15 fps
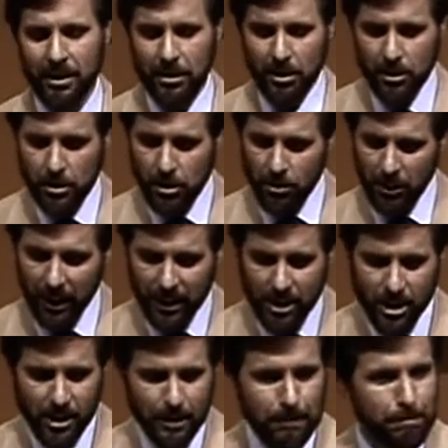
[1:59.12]
you so
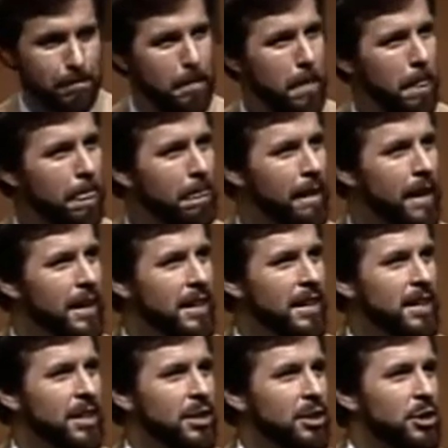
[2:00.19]
much.
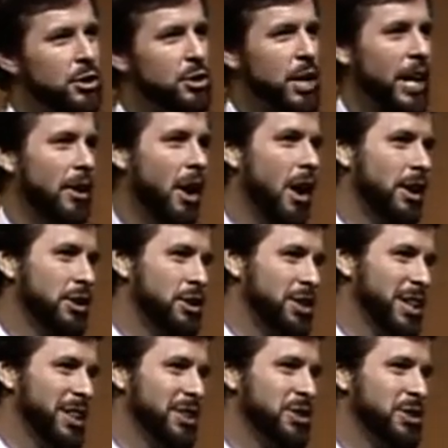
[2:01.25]
St.
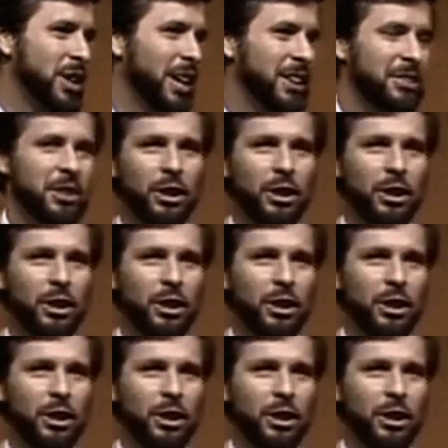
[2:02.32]
Augustine said,